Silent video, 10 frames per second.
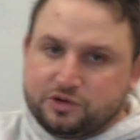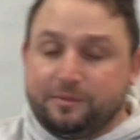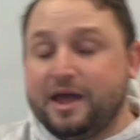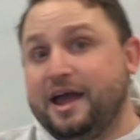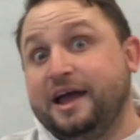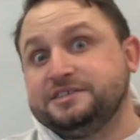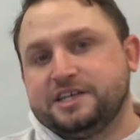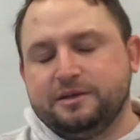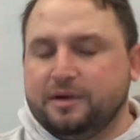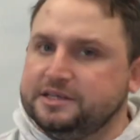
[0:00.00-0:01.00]
So I'm
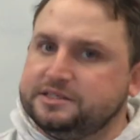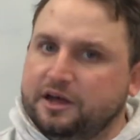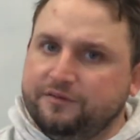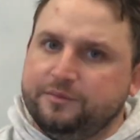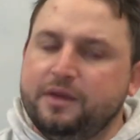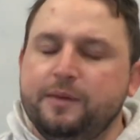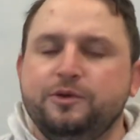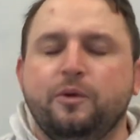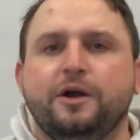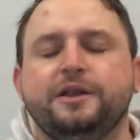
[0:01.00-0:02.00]
asking myself, and maybe
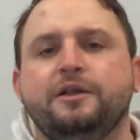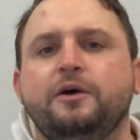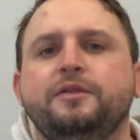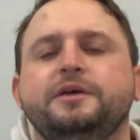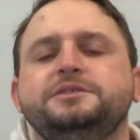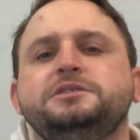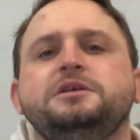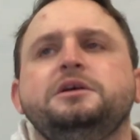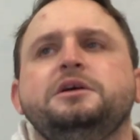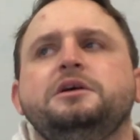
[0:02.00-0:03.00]
you already know this,
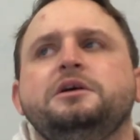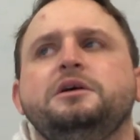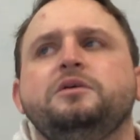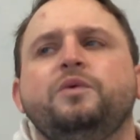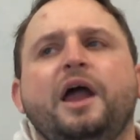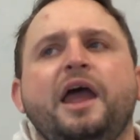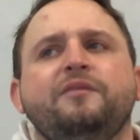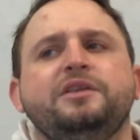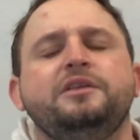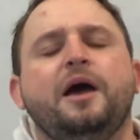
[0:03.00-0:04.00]
when I have
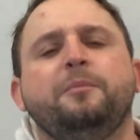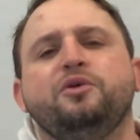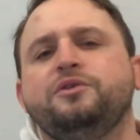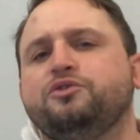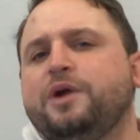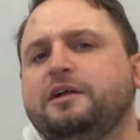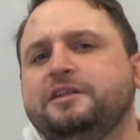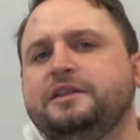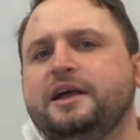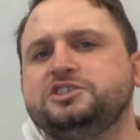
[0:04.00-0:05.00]
a number directly
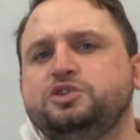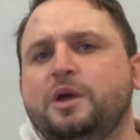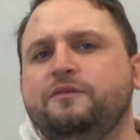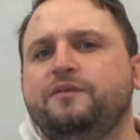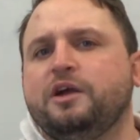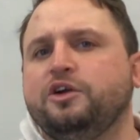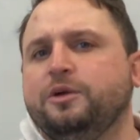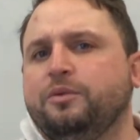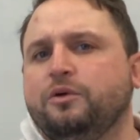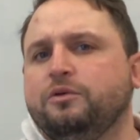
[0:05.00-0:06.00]
next to a
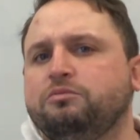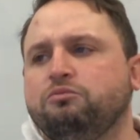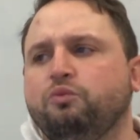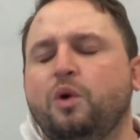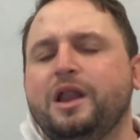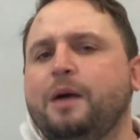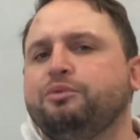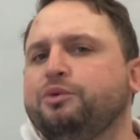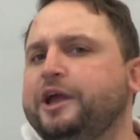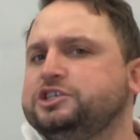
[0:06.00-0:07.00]
variable, what
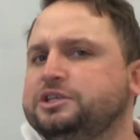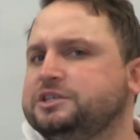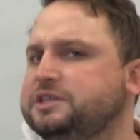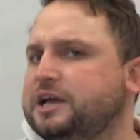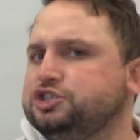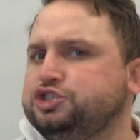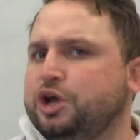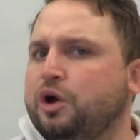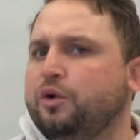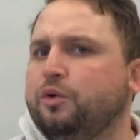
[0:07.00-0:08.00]
operation does that
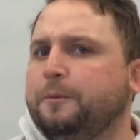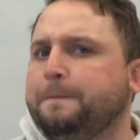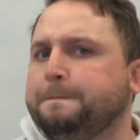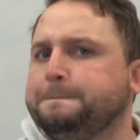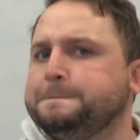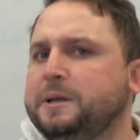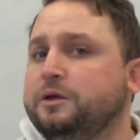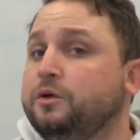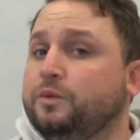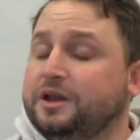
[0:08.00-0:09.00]
show?
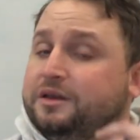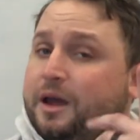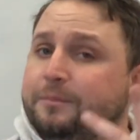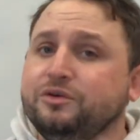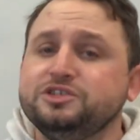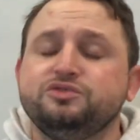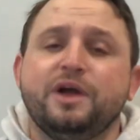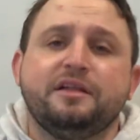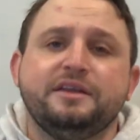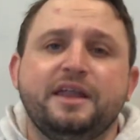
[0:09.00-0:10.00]
When a number is
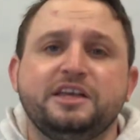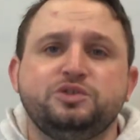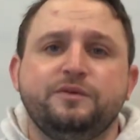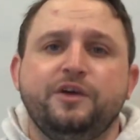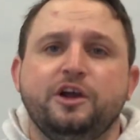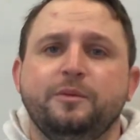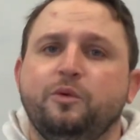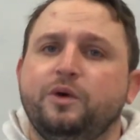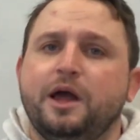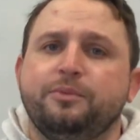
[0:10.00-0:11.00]
directly next to a variable,
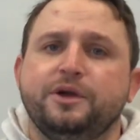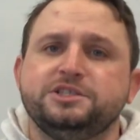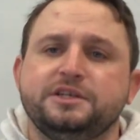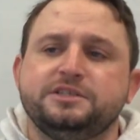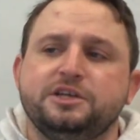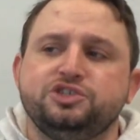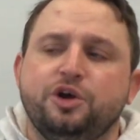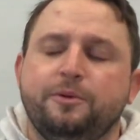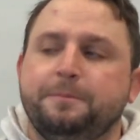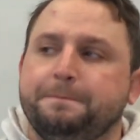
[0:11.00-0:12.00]
what operation does that show?